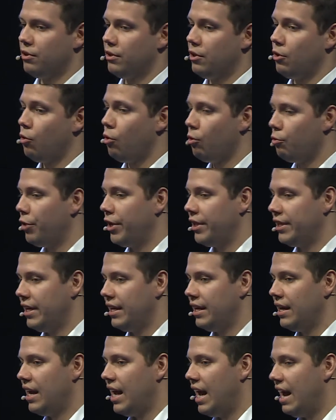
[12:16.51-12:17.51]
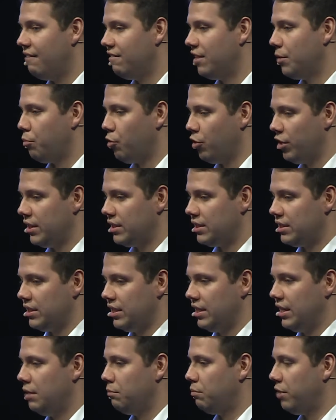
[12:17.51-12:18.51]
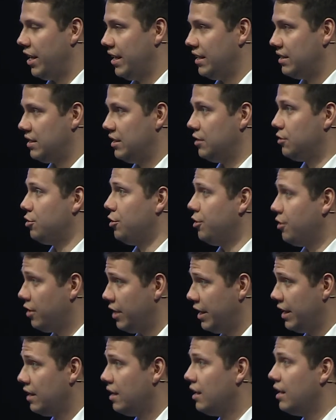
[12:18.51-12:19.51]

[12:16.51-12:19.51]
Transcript: already have the policy in place internally,